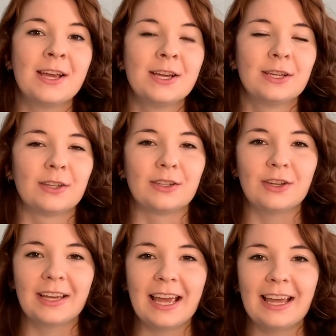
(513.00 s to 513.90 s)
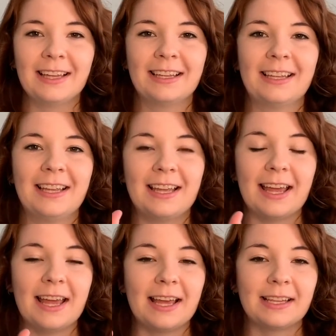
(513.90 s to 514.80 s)
So I took it
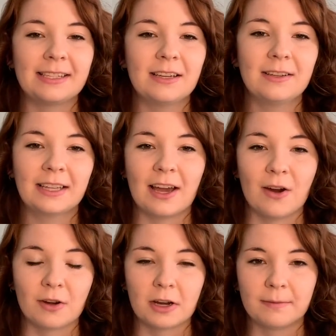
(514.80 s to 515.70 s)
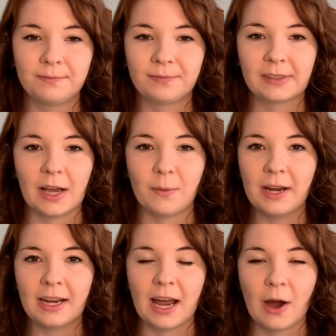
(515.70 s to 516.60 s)
and set it on the counter. I
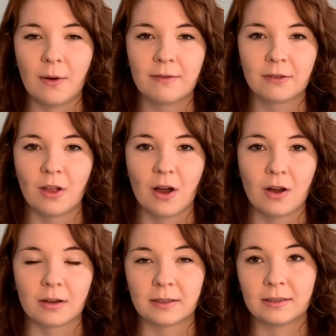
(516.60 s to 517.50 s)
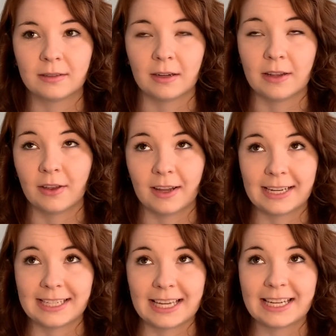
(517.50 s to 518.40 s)
waited however long, or I thought I
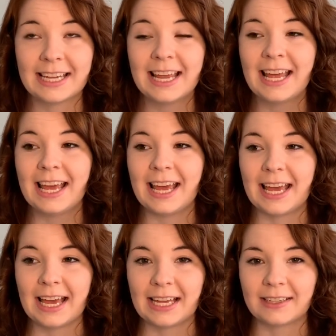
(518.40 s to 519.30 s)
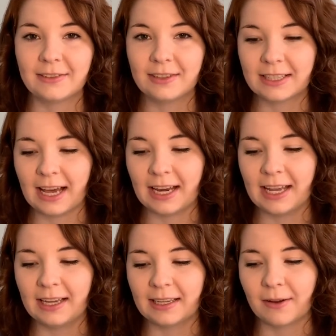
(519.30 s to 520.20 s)
did, and looked at
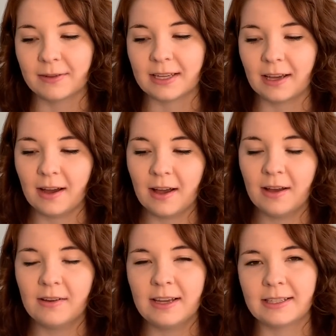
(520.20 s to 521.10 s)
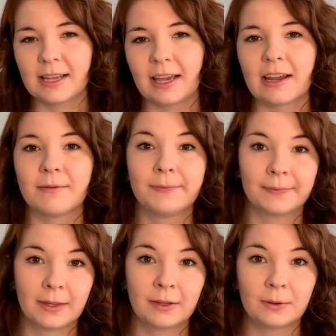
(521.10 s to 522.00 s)
it and I was like, oh, it's negative.
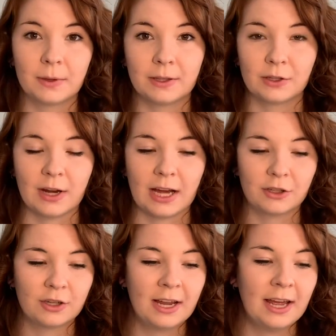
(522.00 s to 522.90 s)
Threw it in the trash.